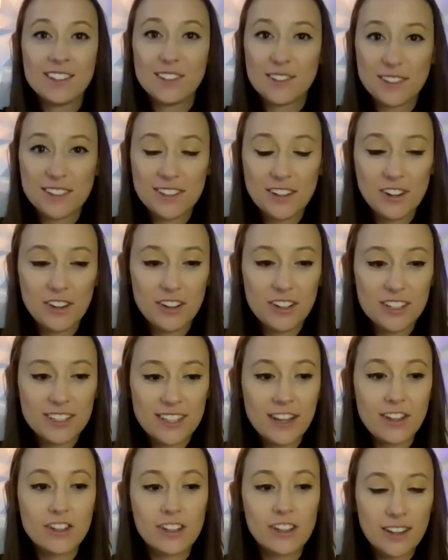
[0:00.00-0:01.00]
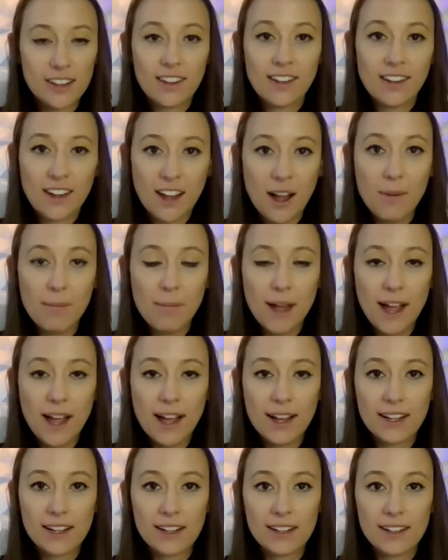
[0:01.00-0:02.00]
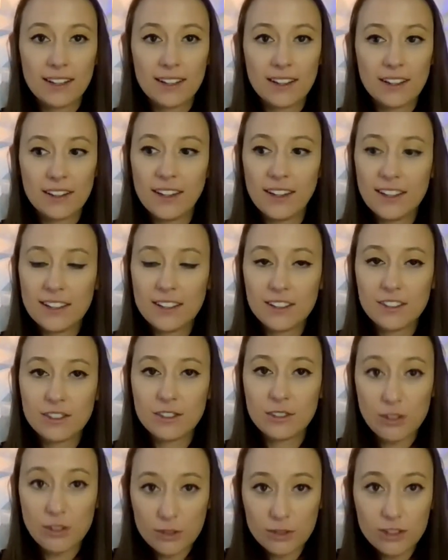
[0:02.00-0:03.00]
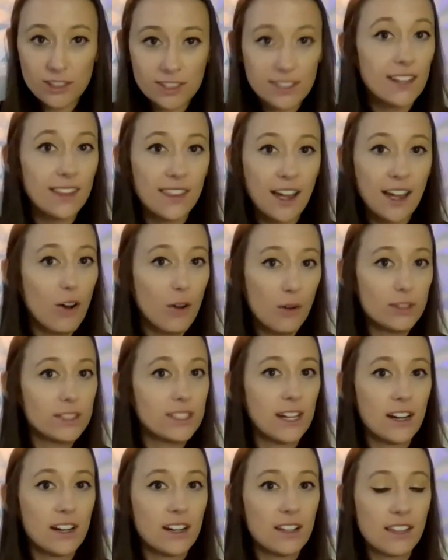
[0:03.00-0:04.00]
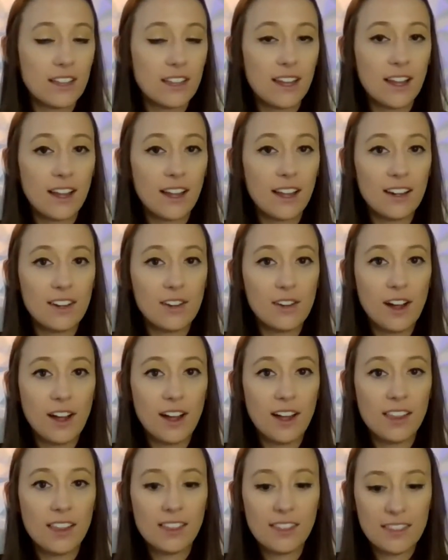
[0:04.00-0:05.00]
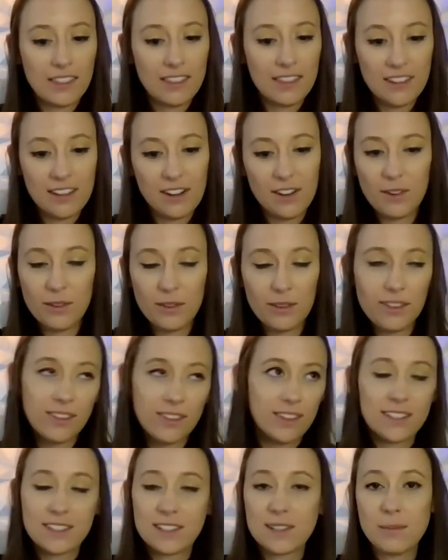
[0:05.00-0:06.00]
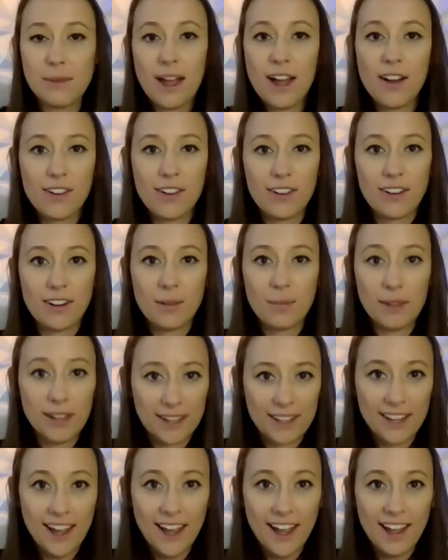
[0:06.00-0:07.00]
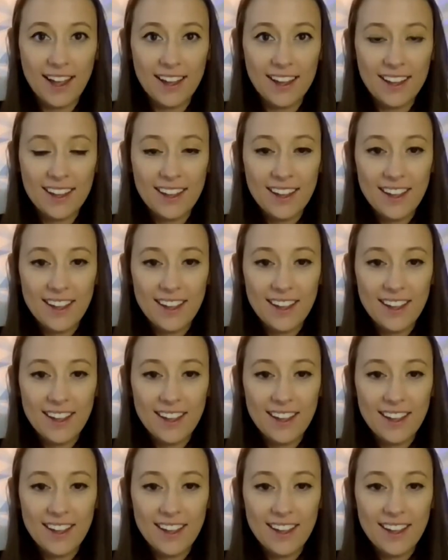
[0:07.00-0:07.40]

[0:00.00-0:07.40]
and then do the notarization and then come back. And they're like, so you just did that whole entire thing and you got this amount. And I'm like, yeah.